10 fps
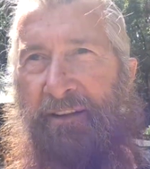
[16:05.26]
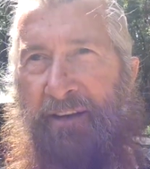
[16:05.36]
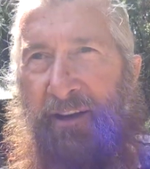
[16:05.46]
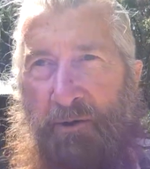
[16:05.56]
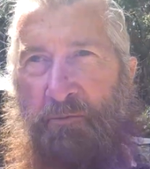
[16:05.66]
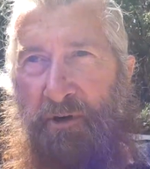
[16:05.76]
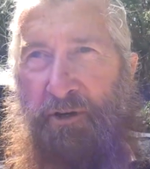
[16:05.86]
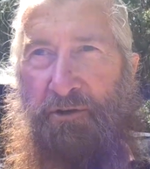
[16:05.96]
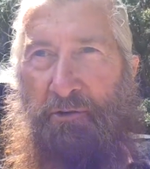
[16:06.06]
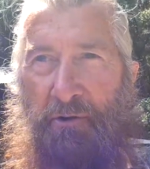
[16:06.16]
and I'm pretty
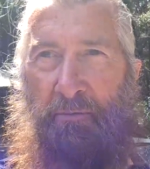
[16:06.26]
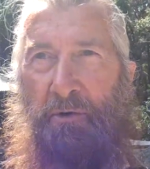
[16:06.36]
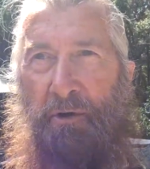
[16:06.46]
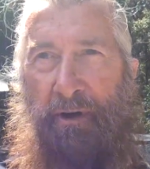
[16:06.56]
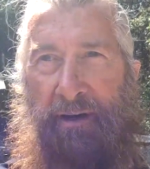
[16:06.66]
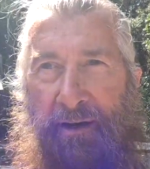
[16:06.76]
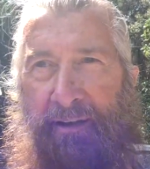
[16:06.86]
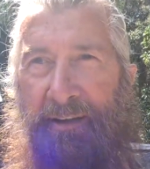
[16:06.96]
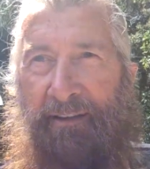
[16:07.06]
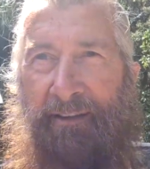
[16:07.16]
sure I'm right.
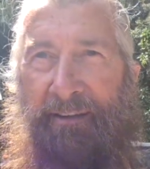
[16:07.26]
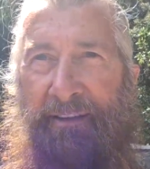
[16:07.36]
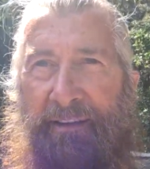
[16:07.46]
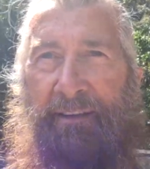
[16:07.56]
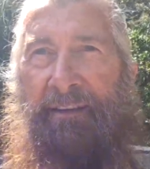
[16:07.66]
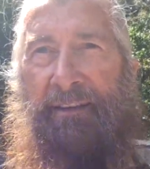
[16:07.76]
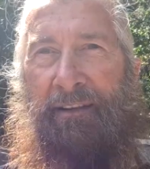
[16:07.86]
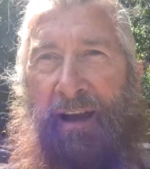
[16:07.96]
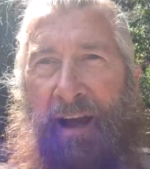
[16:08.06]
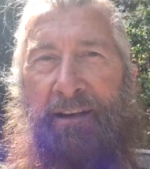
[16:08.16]

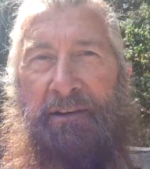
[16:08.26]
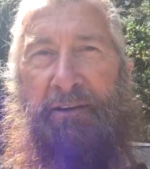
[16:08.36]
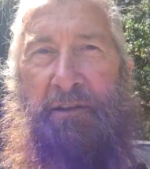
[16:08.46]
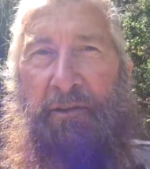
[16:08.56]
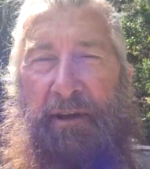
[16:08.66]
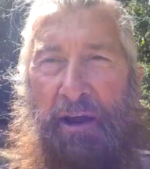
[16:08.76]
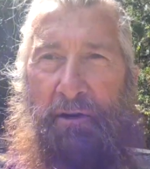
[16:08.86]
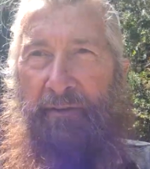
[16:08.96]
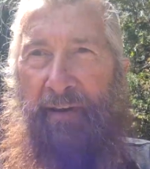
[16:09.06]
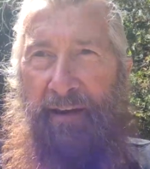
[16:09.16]
Underneath the
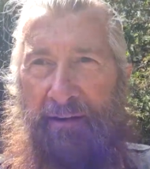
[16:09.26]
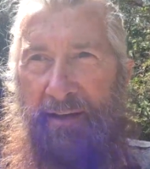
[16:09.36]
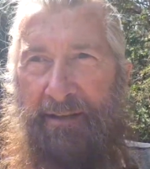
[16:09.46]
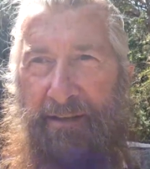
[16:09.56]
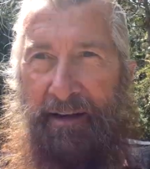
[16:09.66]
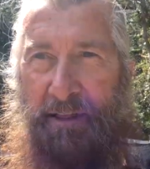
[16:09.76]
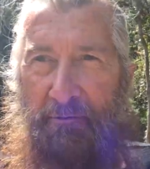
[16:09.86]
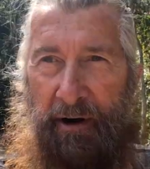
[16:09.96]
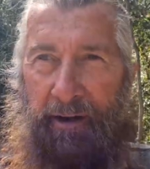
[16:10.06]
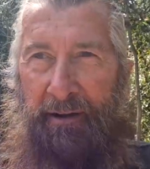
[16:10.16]
caravan is another
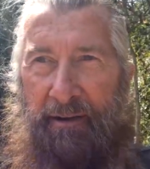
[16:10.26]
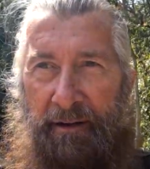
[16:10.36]
one,